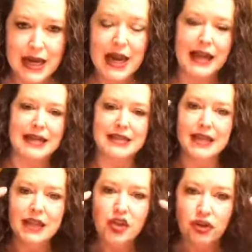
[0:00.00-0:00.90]
and he's
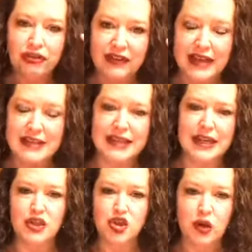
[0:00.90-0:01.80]
in your face and
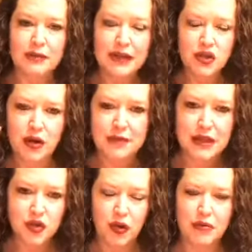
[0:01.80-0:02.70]
he's screaming, he's screaming,
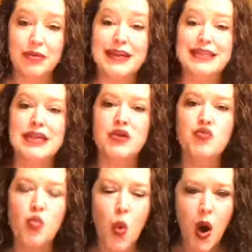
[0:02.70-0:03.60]
he's screaming because
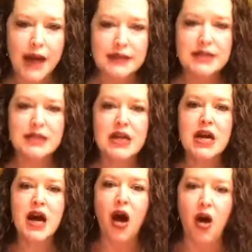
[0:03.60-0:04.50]
he wants
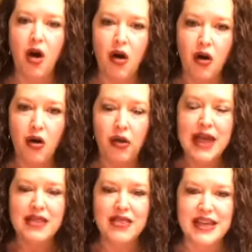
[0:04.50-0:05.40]
all
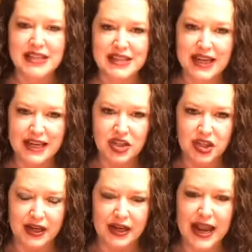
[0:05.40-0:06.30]
the
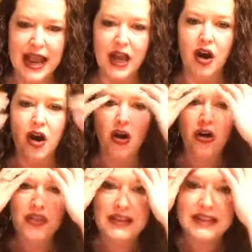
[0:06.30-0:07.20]
attention and all
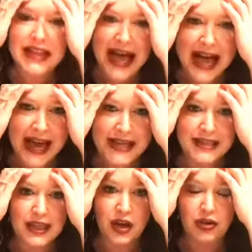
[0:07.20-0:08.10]
the lies
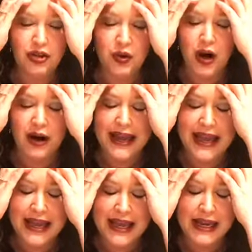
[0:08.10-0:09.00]
that go through our
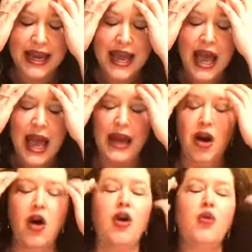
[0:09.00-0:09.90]
head and
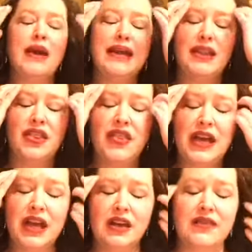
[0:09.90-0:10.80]
all we can
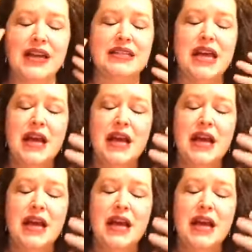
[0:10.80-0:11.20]
think of is